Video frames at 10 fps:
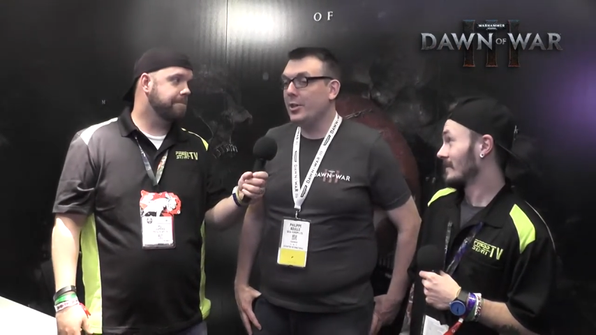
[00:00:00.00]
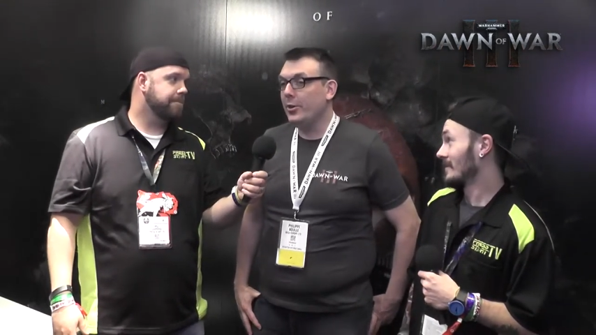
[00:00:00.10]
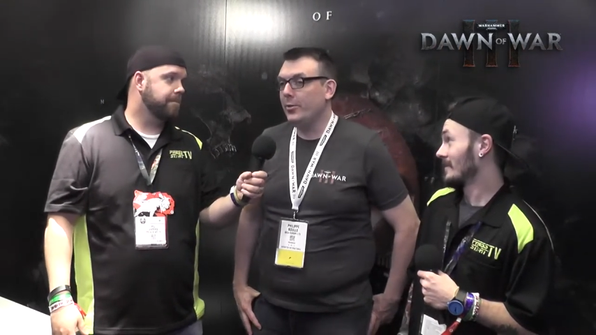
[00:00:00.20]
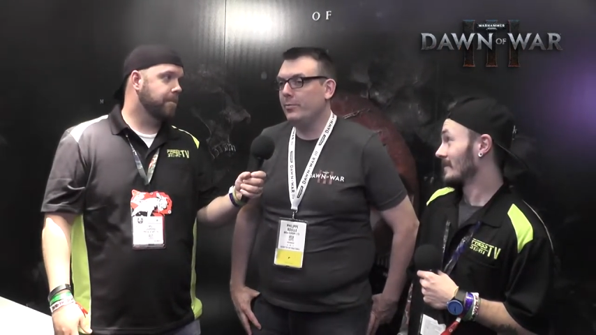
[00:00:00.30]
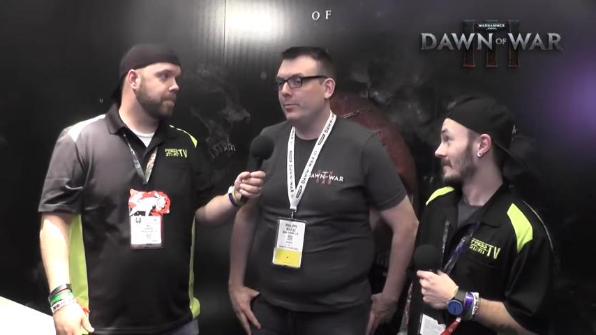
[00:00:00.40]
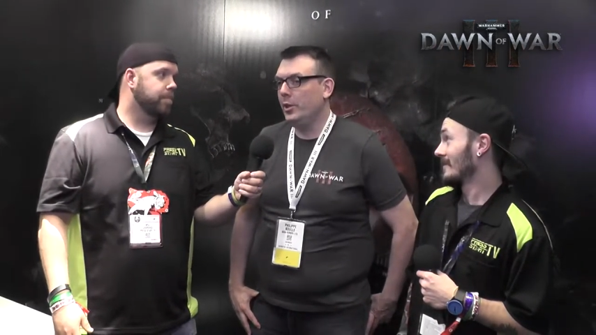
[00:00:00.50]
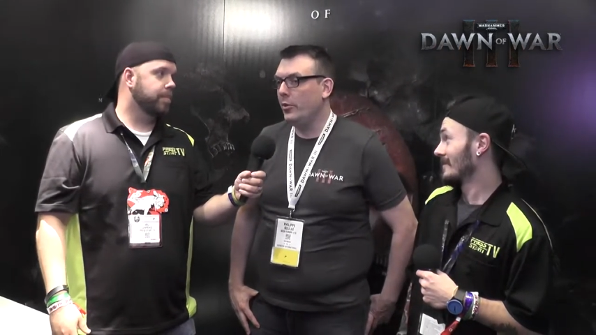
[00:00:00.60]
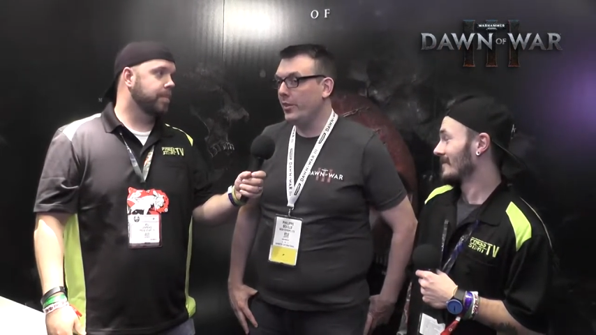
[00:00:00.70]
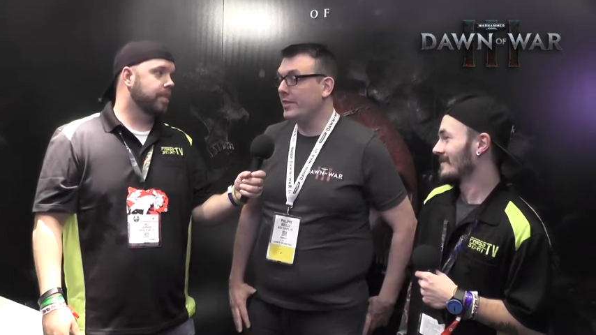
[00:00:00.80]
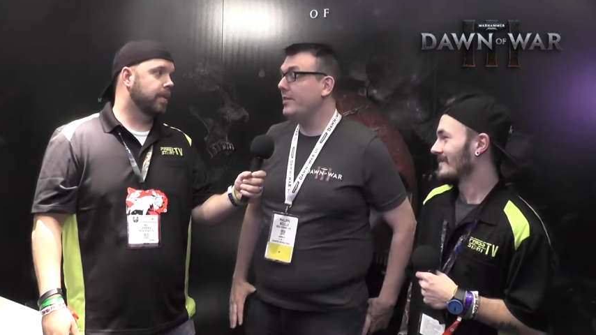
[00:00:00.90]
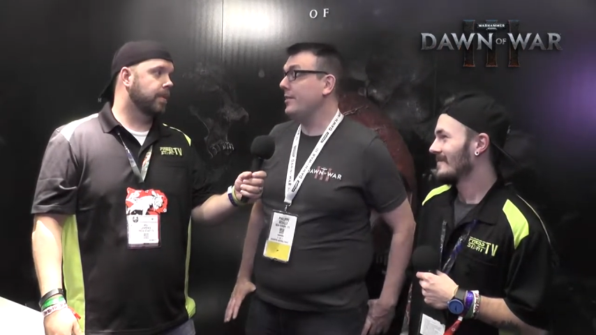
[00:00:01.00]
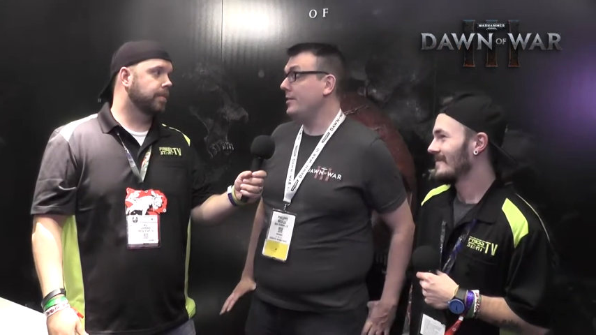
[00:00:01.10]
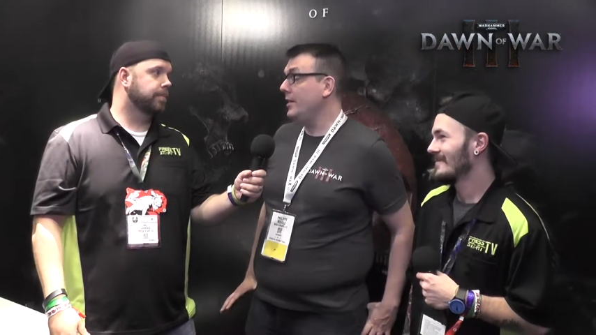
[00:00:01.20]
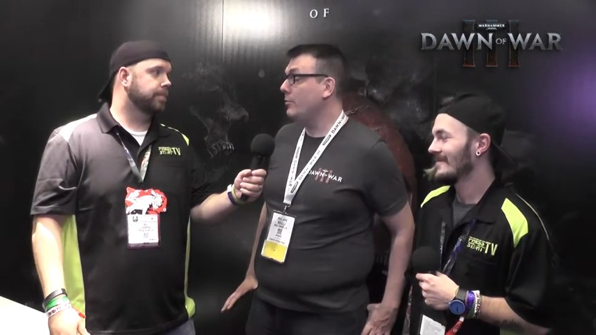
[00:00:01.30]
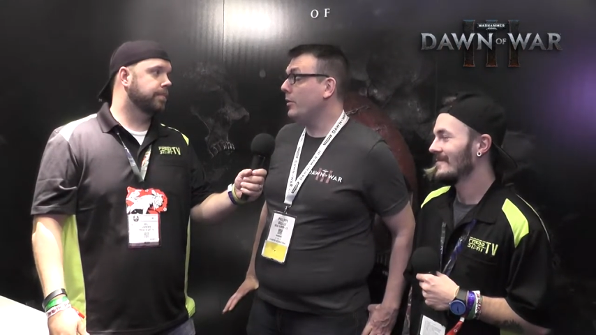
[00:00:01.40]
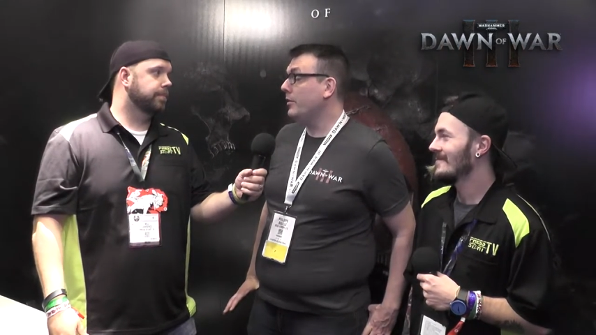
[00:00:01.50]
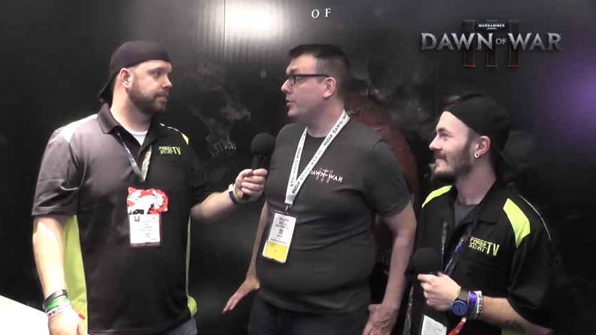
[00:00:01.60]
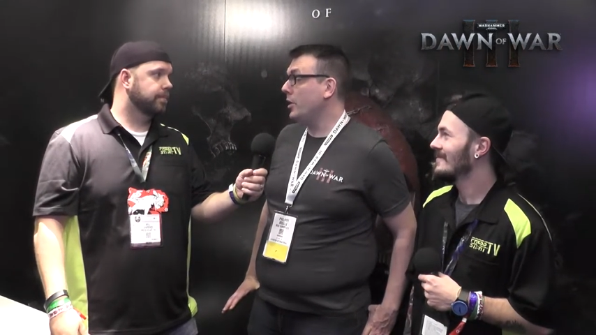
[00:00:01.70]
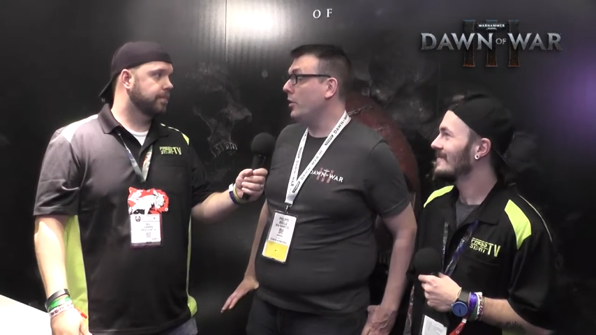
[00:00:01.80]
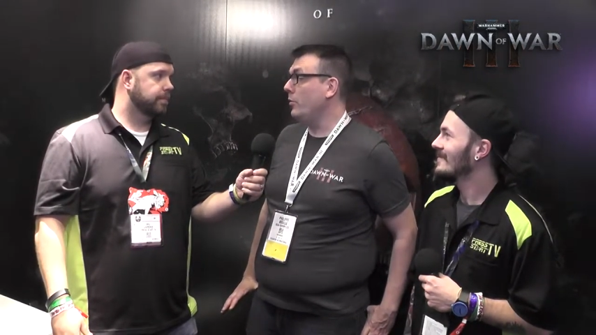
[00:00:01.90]
Speaker 1: so, you know, this is a sequel,
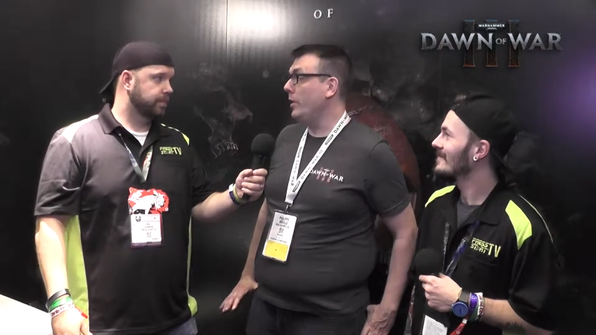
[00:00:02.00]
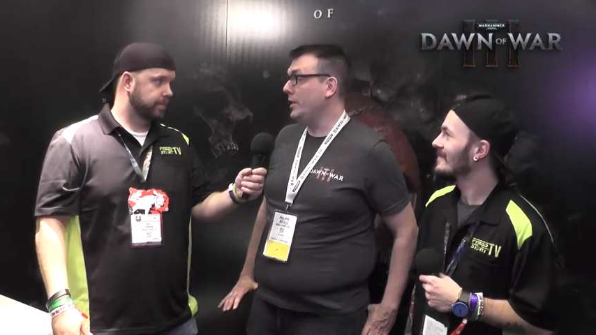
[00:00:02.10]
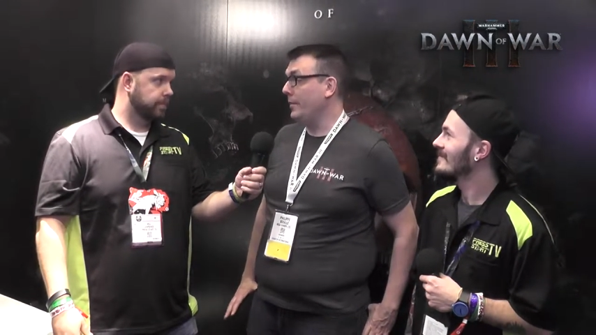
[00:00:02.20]
so we